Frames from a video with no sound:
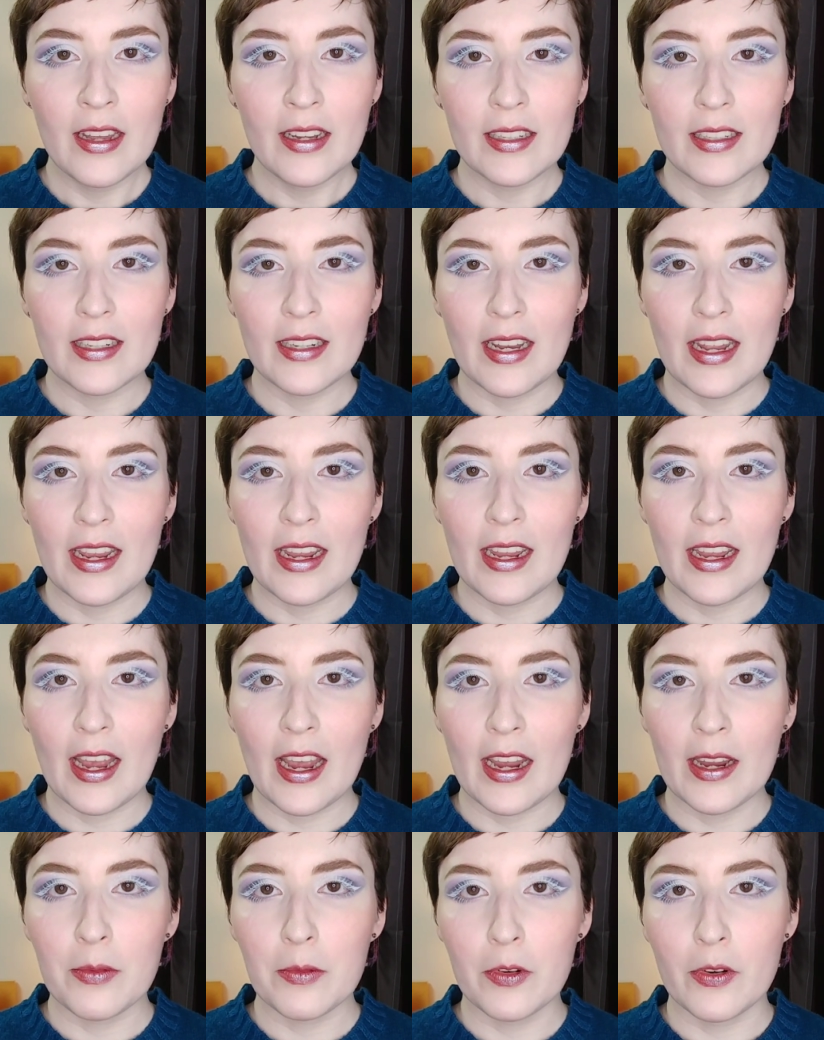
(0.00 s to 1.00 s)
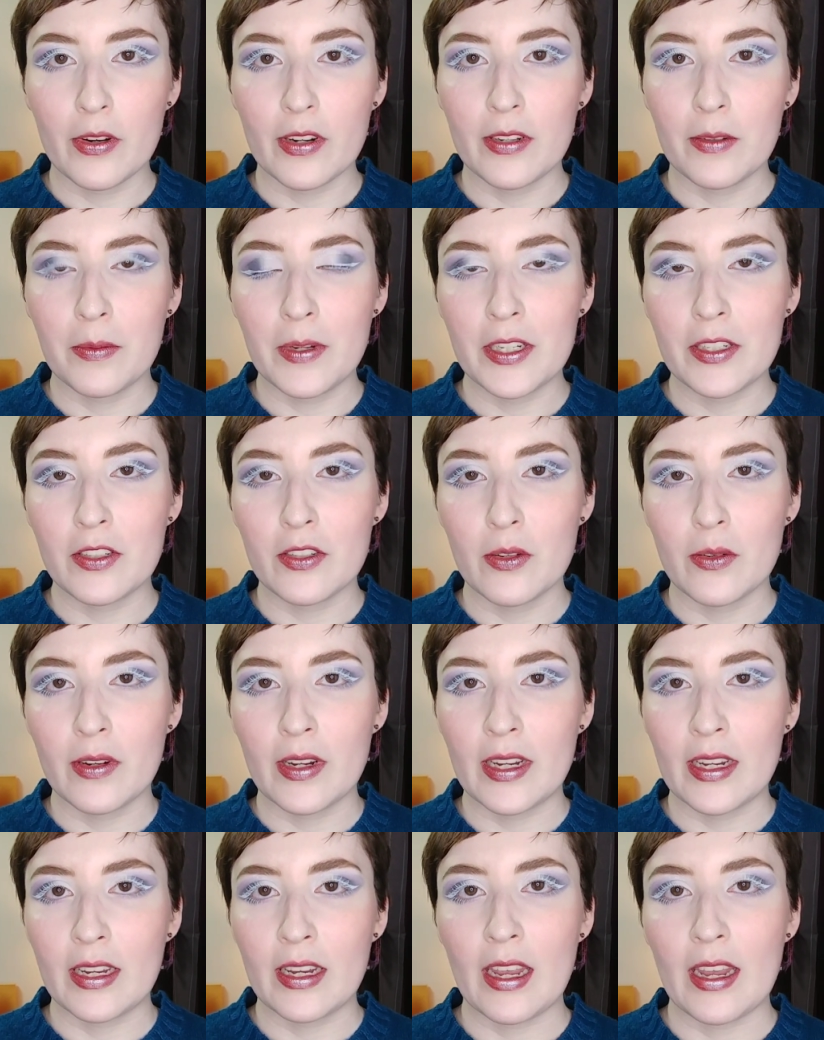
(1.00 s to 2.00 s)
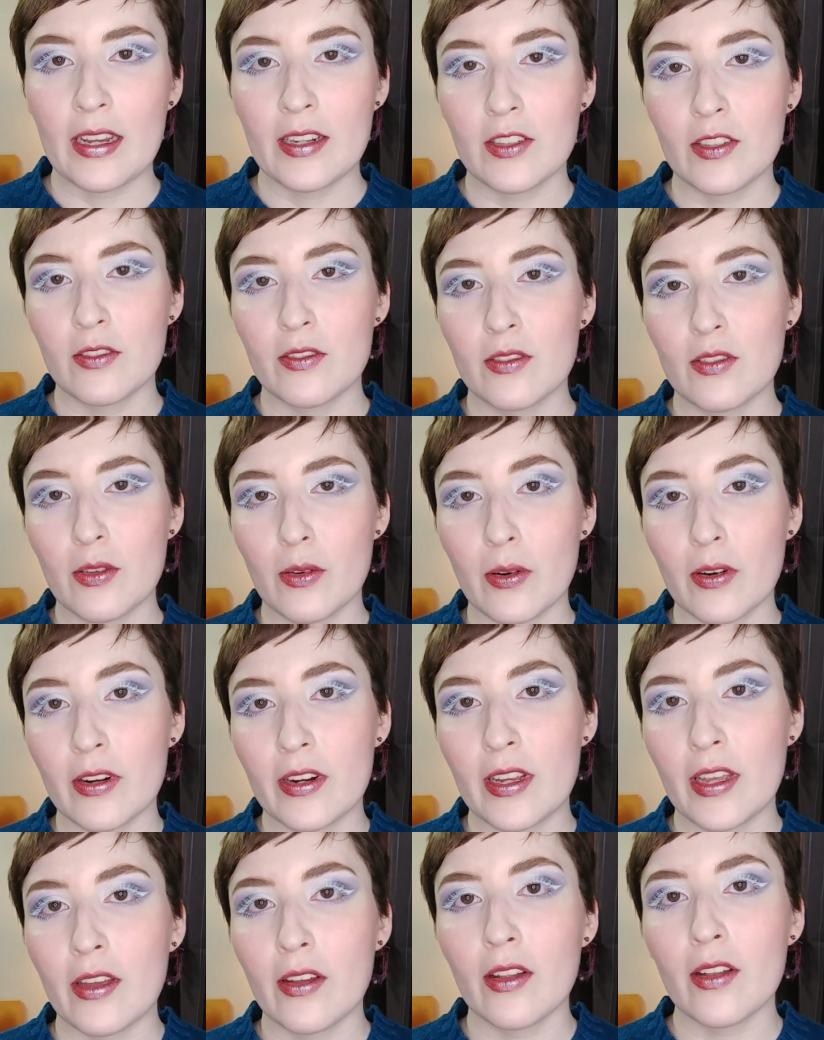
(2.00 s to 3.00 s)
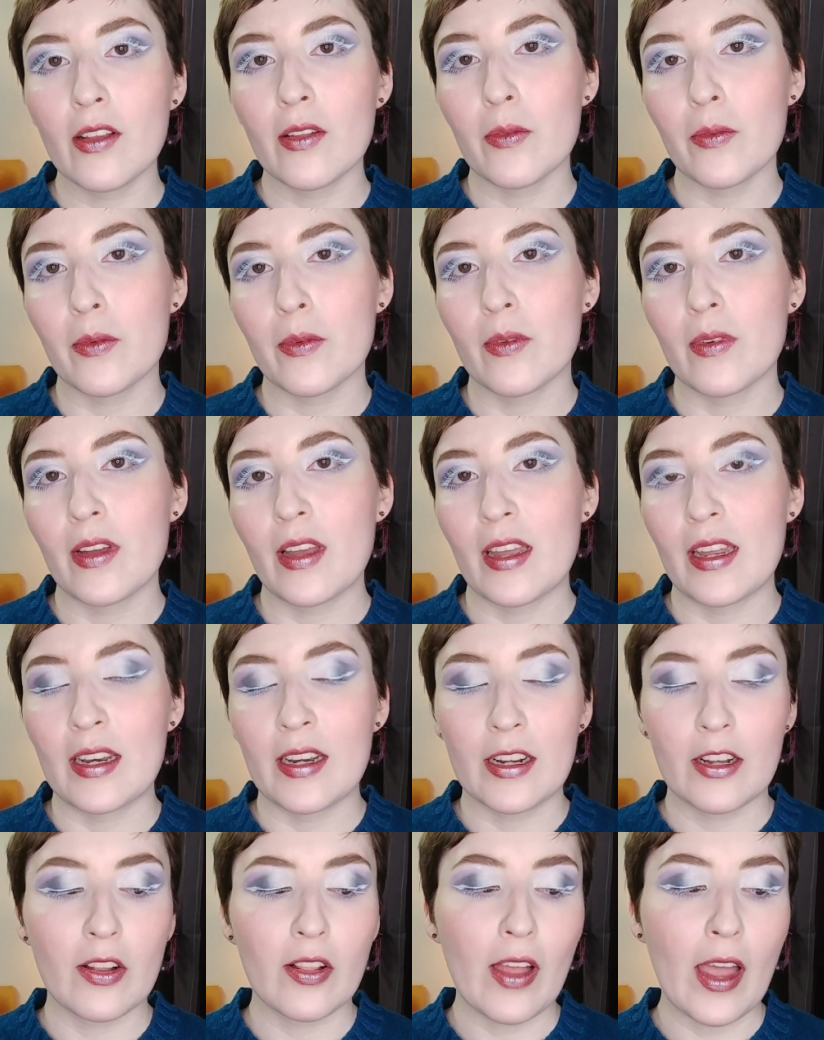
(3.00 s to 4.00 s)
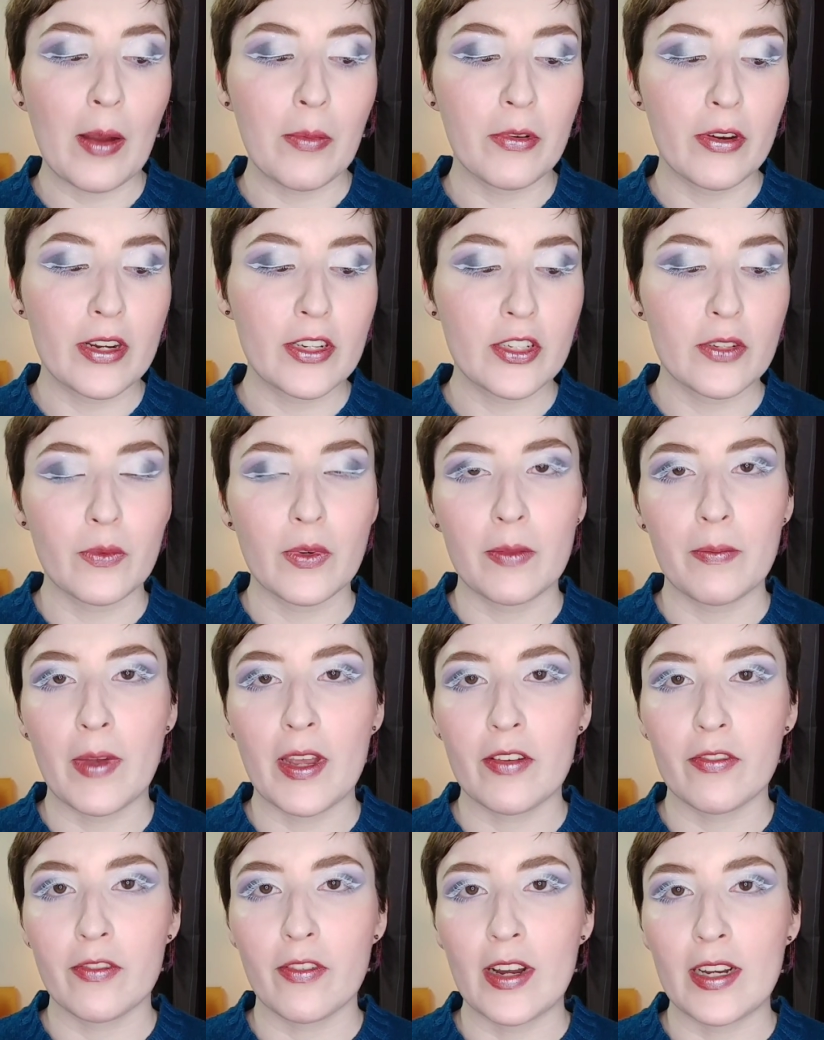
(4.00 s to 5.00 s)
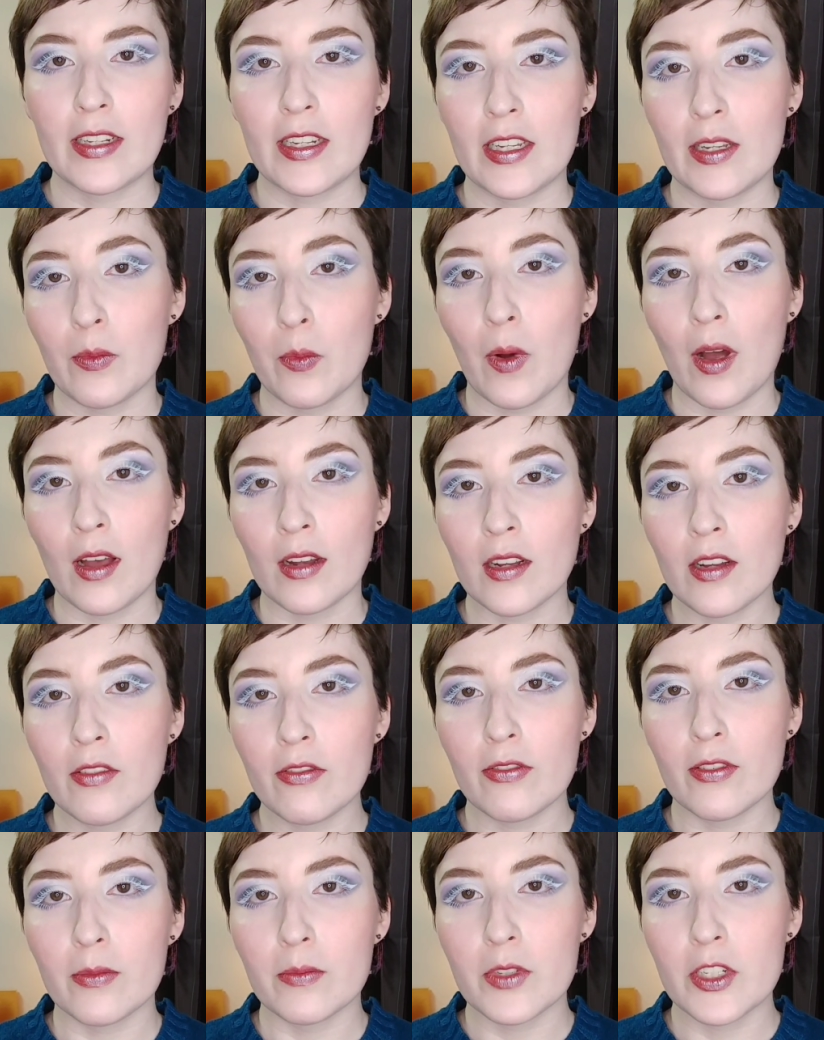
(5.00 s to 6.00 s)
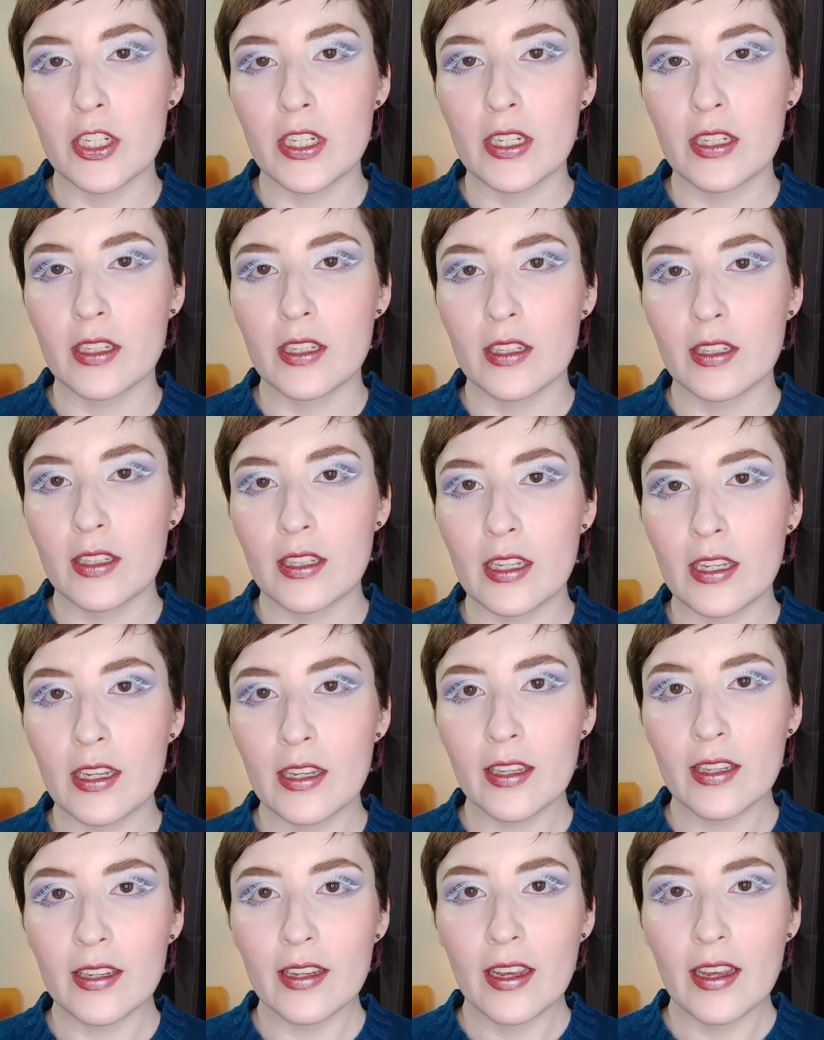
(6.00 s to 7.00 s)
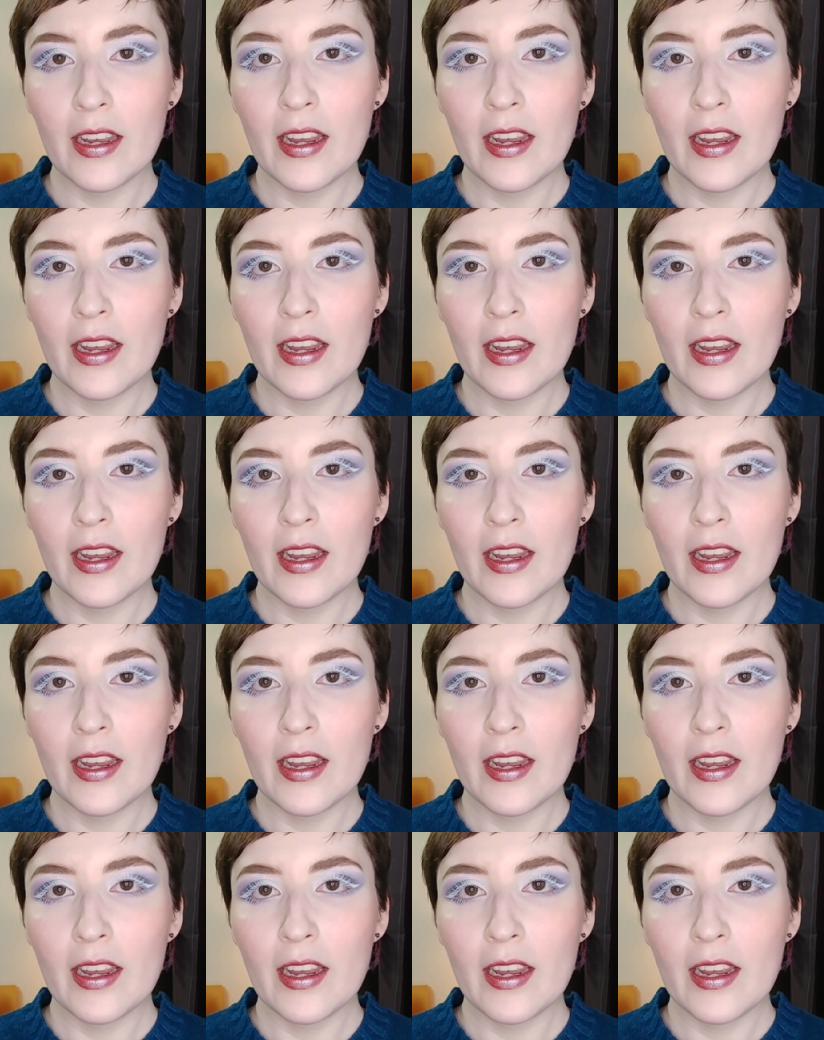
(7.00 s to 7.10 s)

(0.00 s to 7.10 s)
Today I'm going to be doing a tutorial in a collaboration with my friend Yana from Chic Geek.